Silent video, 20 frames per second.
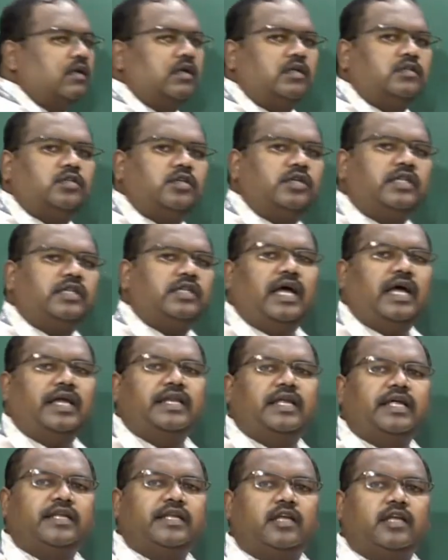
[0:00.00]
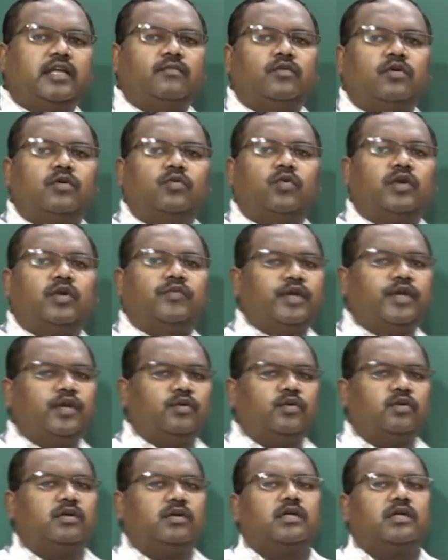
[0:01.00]
So in the hierarchical mode, what we
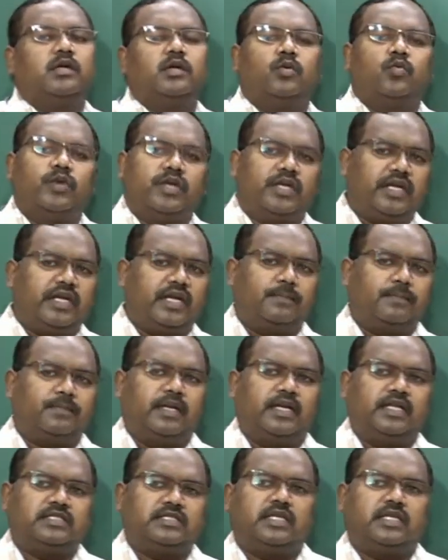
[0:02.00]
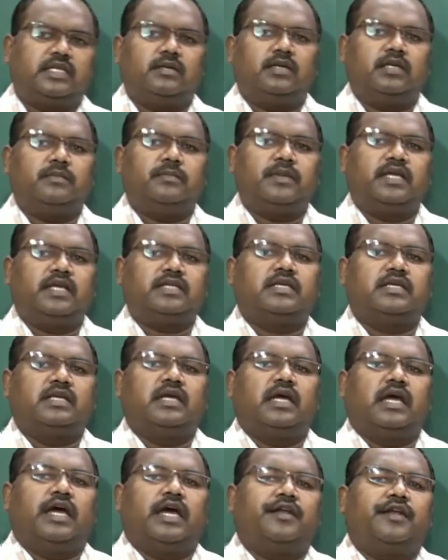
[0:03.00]
do? We take up a digital image
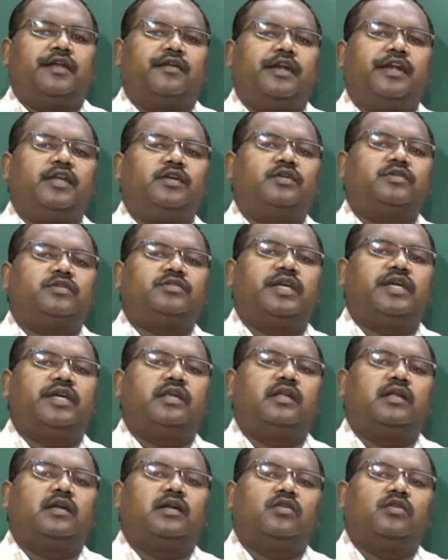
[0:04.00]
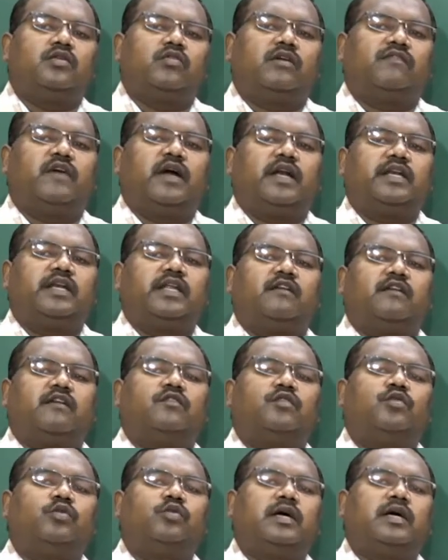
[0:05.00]
and reduce it to a factor of
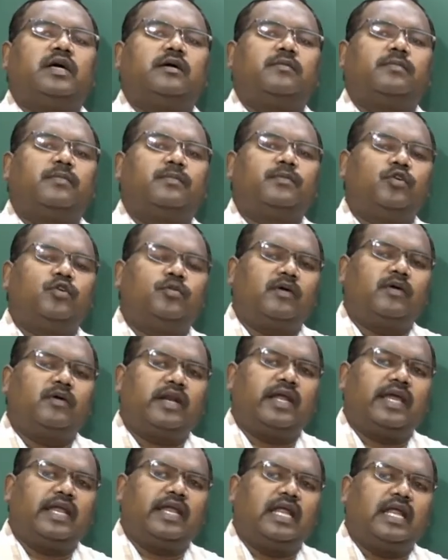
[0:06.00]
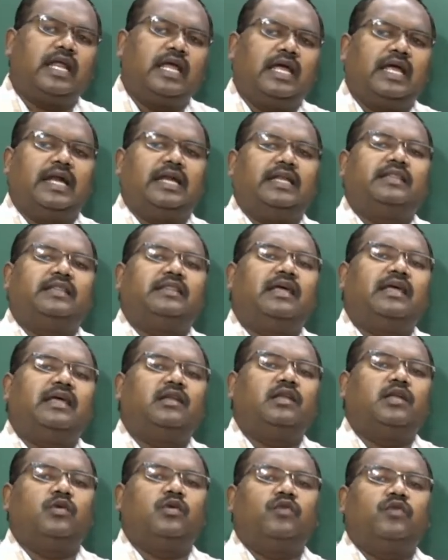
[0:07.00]
2 power n, and
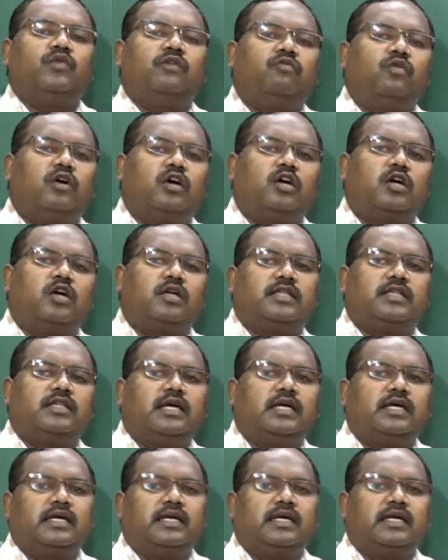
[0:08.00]
then we work on the